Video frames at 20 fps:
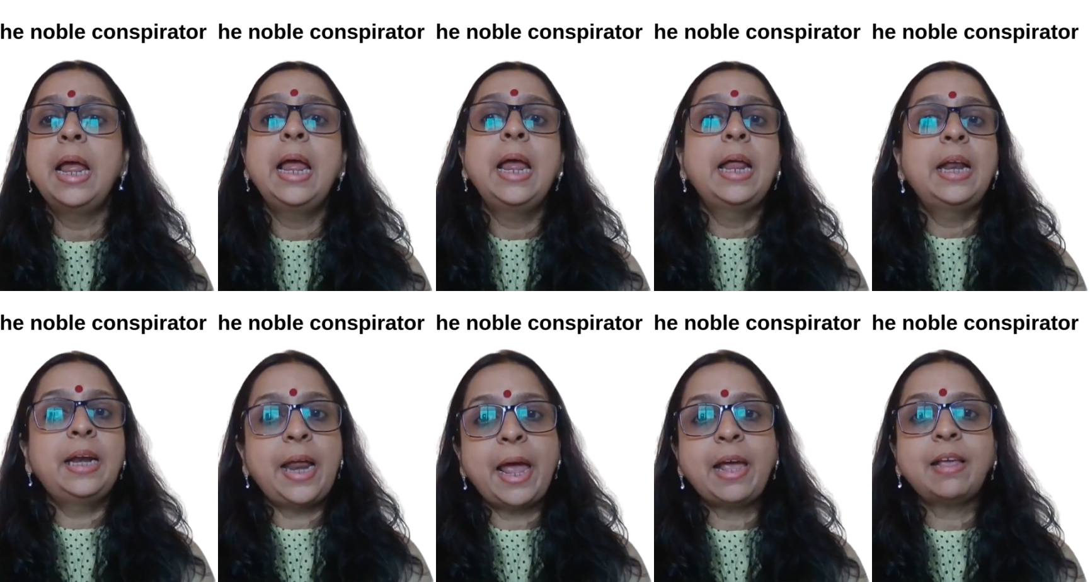
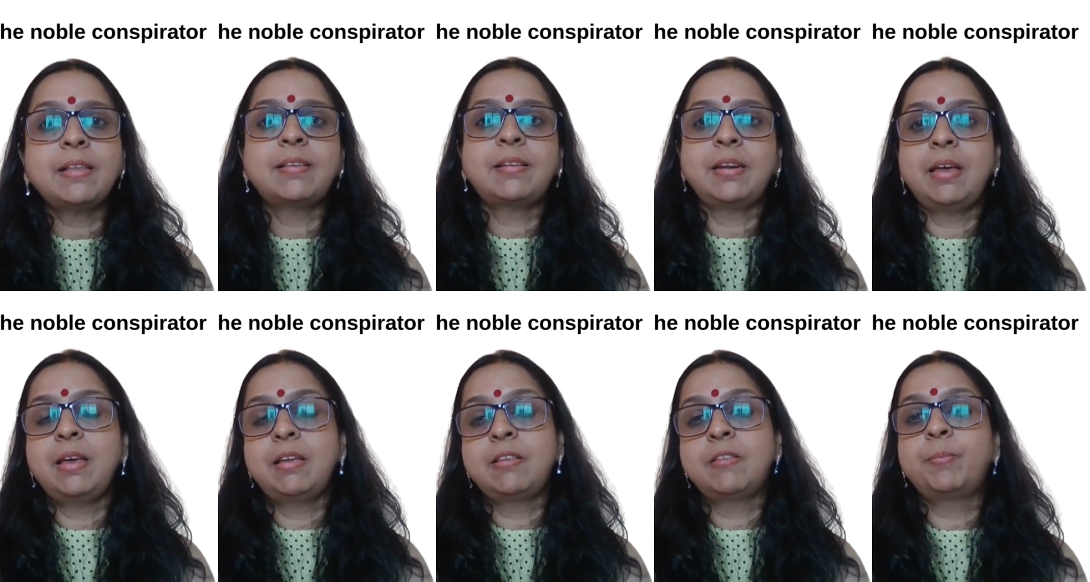Next
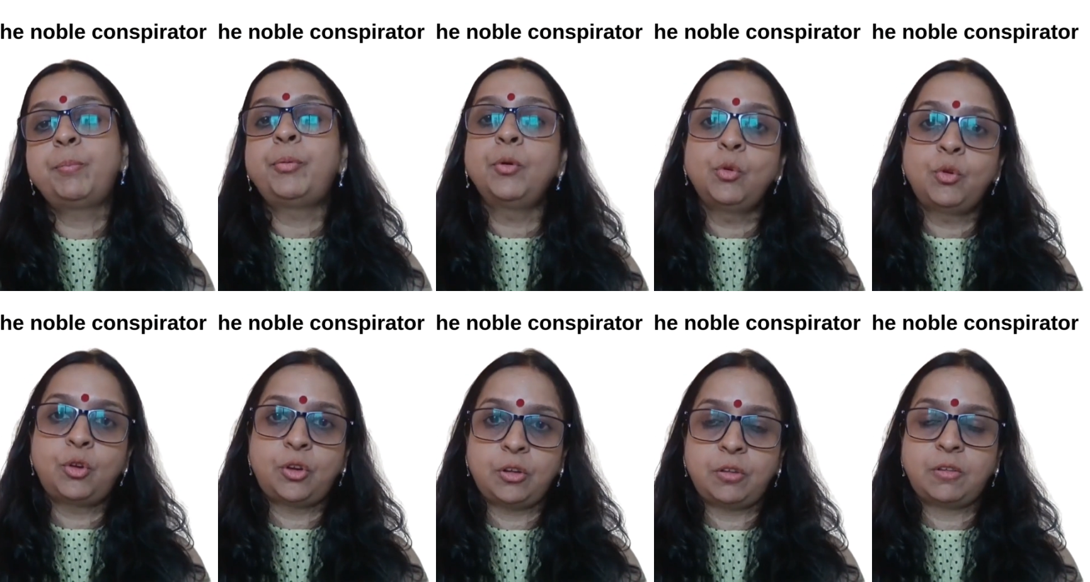is
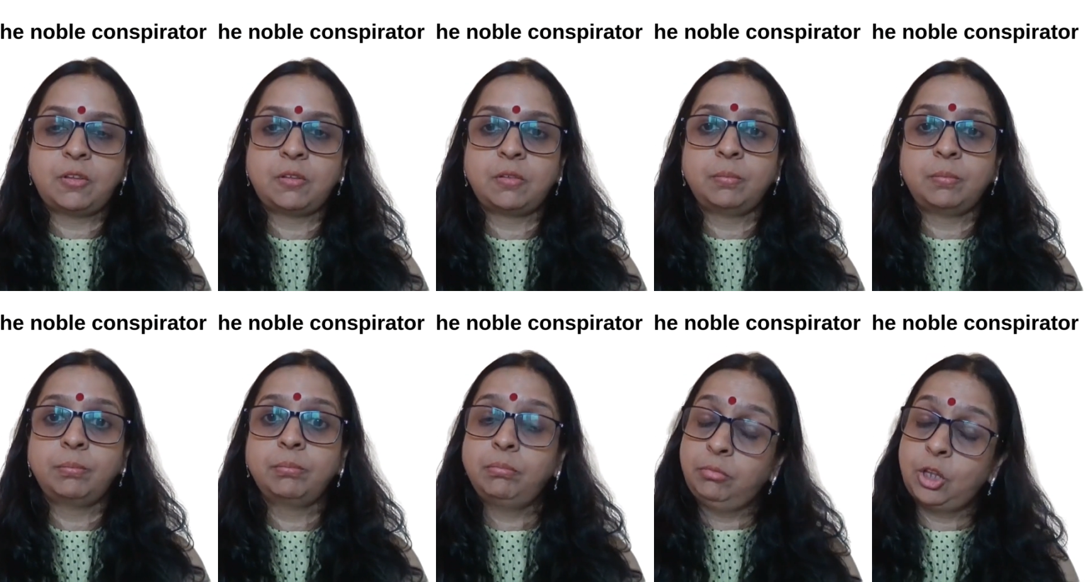Brutus,
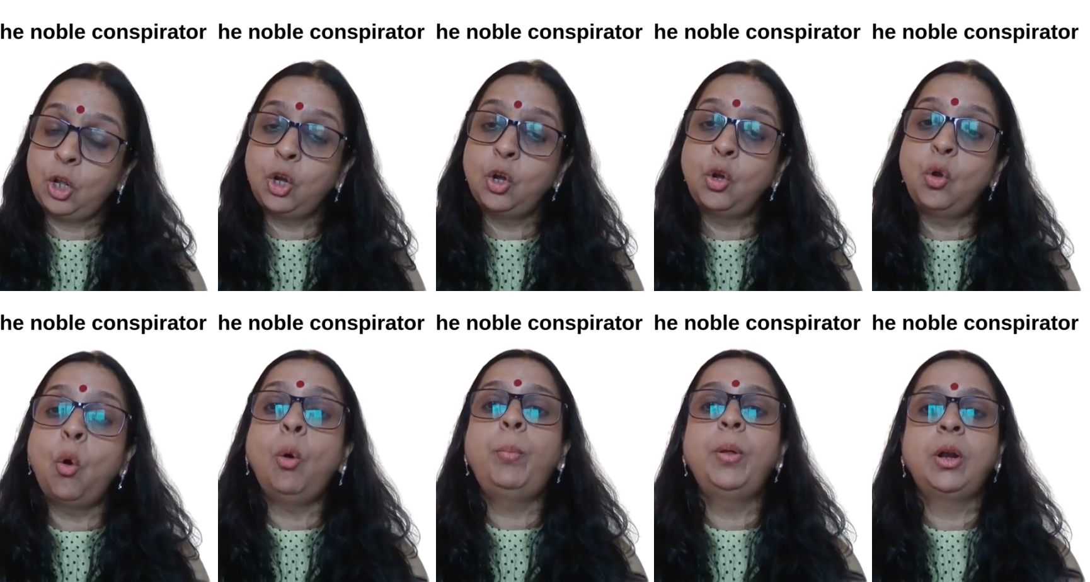the
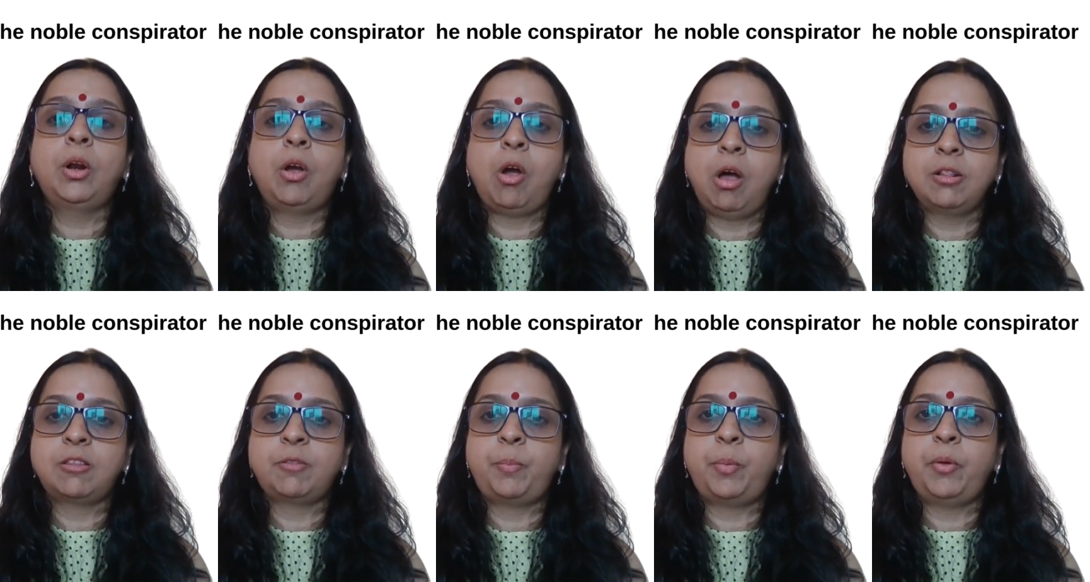noble
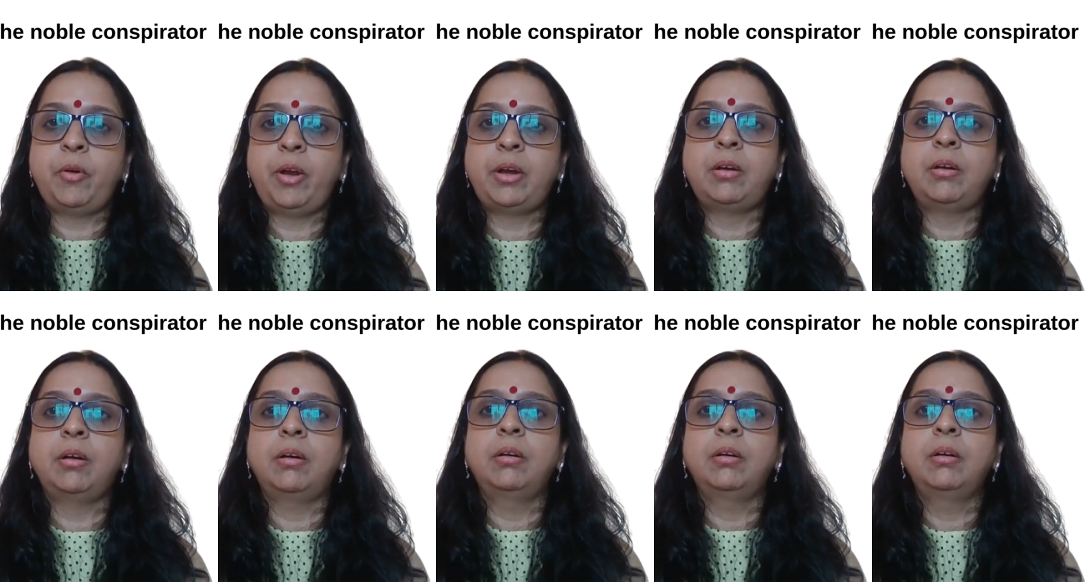conspirator.